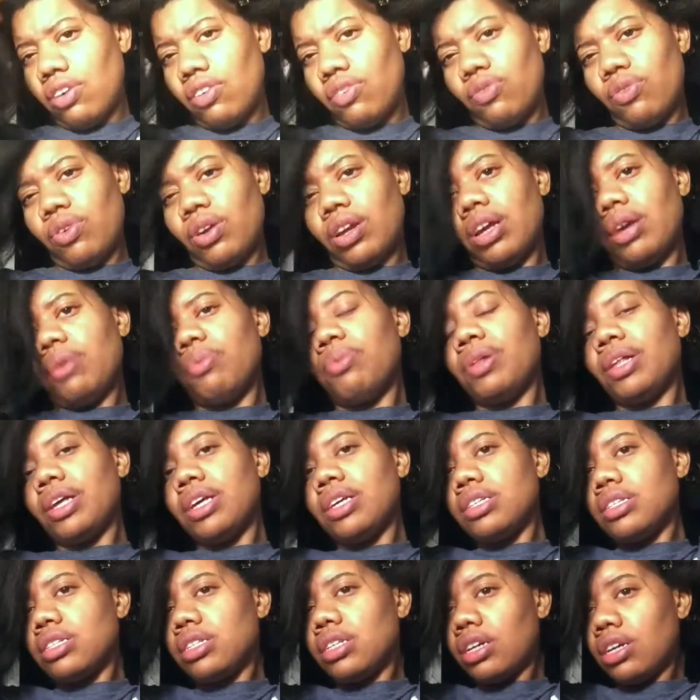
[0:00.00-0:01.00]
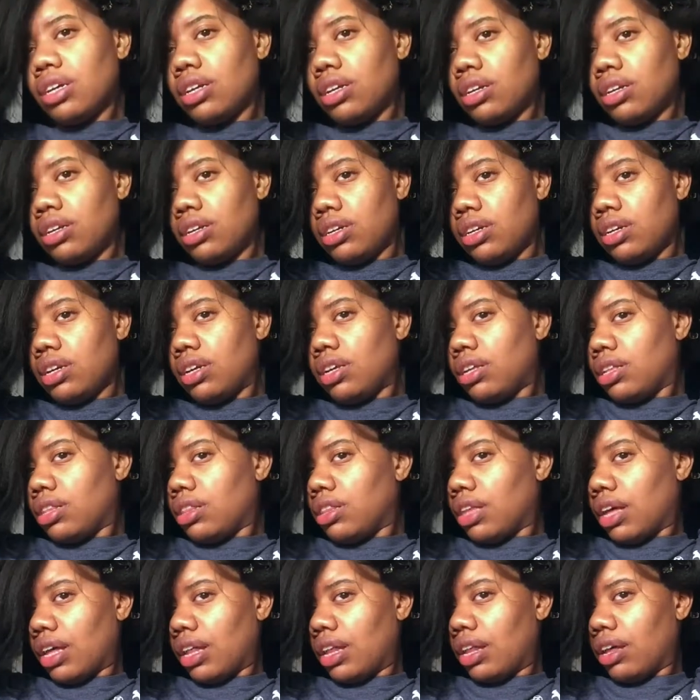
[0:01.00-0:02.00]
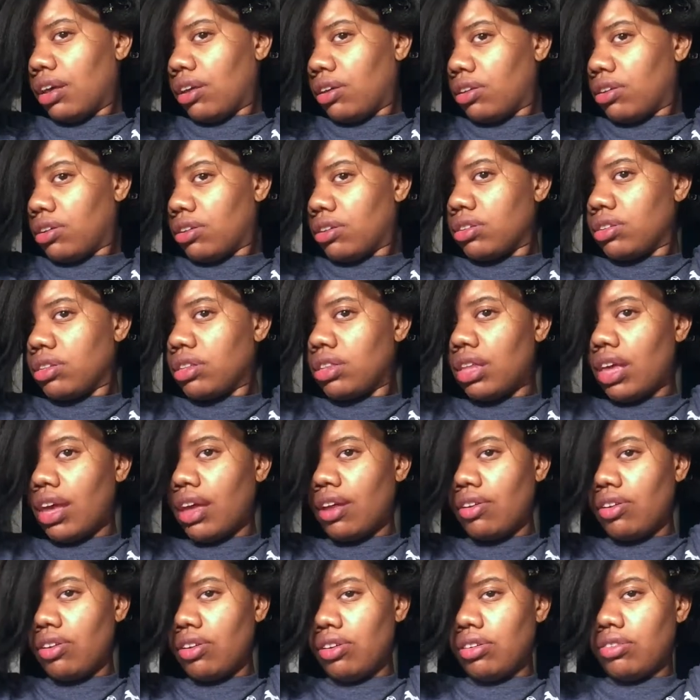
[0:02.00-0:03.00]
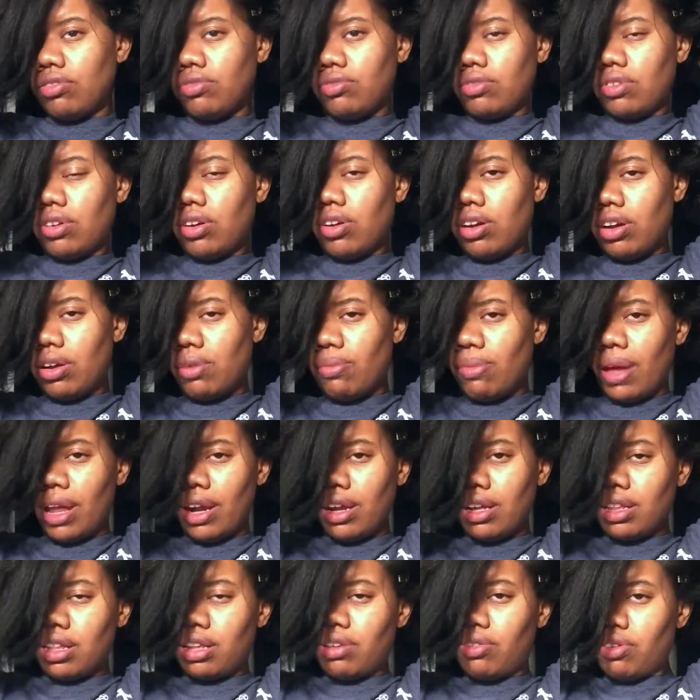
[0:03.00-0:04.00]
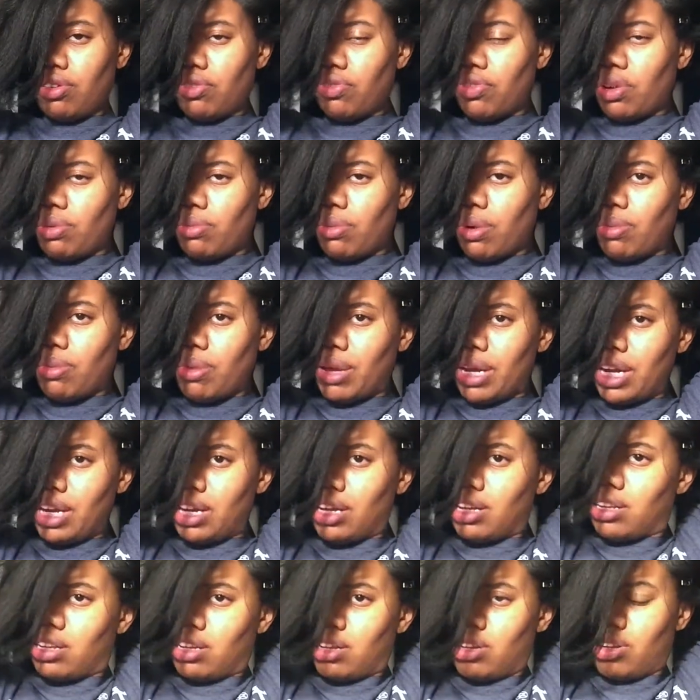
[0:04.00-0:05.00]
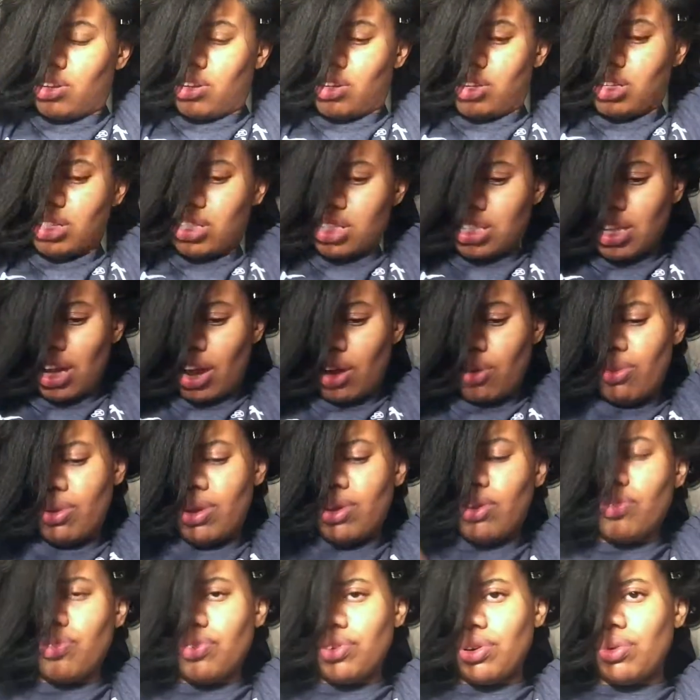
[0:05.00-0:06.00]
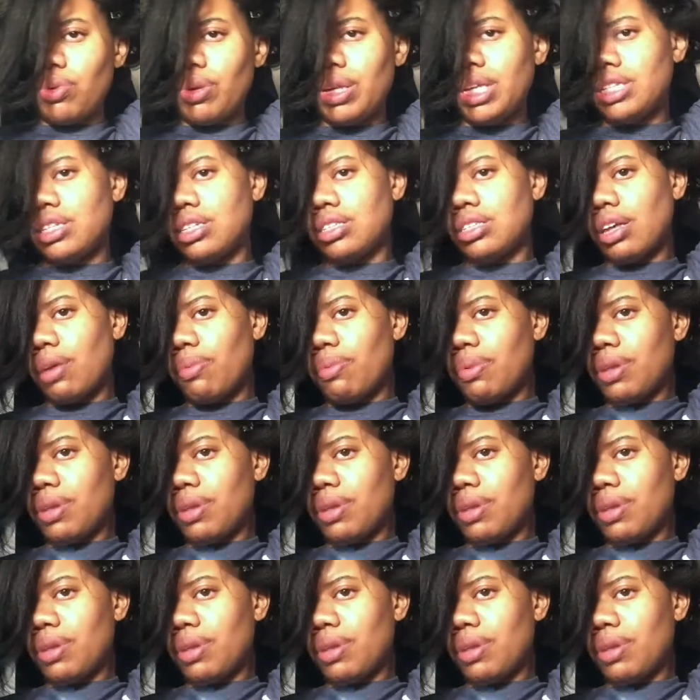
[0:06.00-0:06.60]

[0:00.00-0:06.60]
of when I placed it, that like they'd automatically refund my money. It's now been over a week since I